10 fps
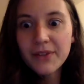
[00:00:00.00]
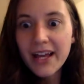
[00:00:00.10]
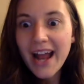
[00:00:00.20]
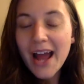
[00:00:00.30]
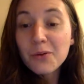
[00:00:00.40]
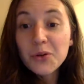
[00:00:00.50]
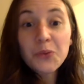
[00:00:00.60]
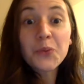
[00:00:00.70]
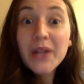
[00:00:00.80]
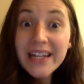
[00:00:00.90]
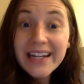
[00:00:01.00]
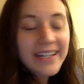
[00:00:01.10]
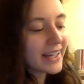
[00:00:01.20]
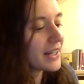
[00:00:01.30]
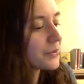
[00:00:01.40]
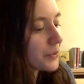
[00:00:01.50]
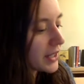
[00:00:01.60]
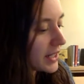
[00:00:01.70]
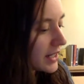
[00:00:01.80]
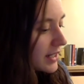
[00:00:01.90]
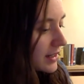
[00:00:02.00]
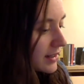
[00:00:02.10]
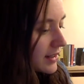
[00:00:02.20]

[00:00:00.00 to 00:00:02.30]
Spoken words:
And I would read and read